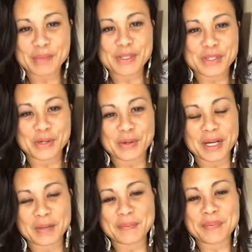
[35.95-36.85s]
So
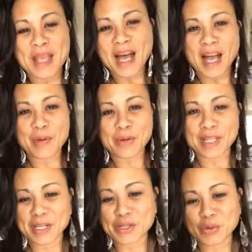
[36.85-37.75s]
um, I
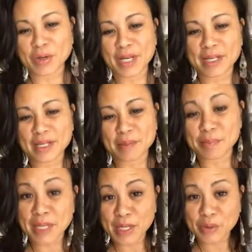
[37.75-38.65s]
really enjoyed
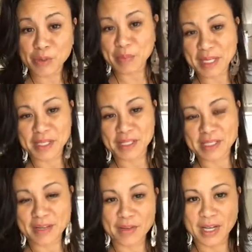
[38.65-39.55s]
being with my kids.
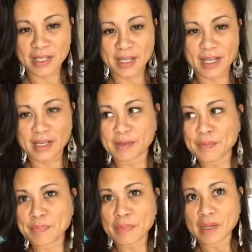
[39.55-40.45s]
I've got like
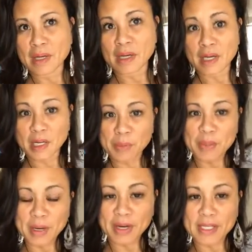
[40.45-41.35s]
a couple of
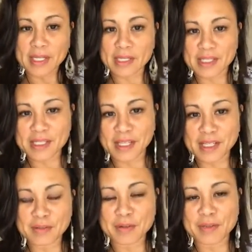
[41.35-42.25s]
married kids that
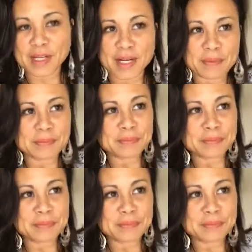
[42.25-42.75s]
live over there.